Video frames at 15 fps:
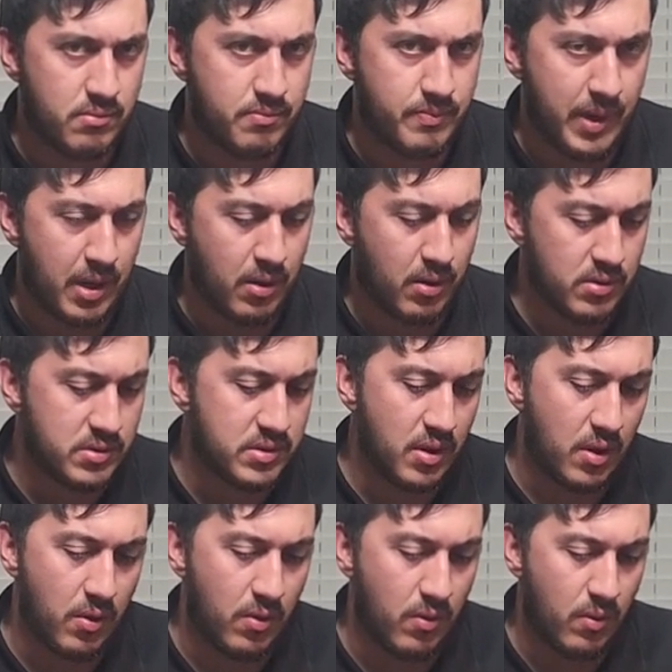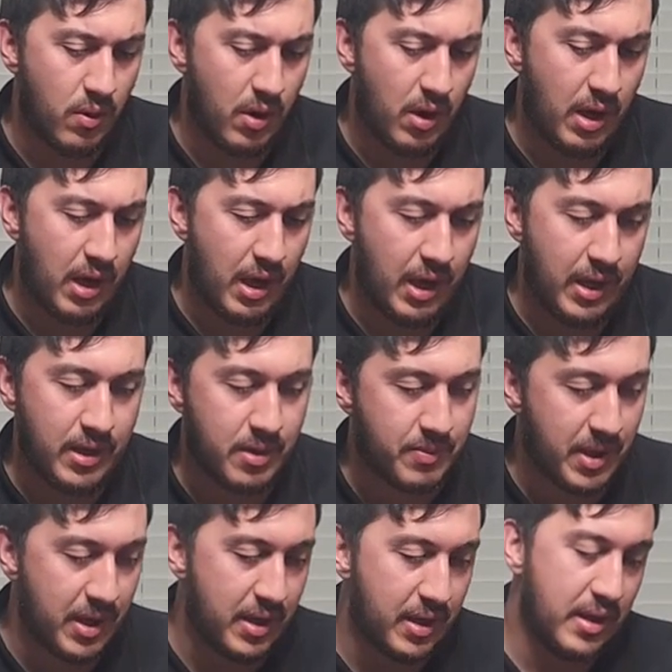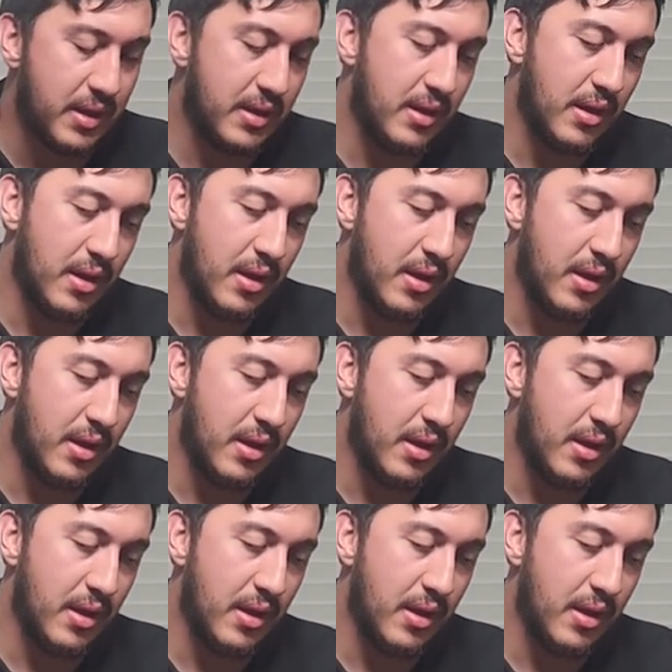barrel, so I ended up getting it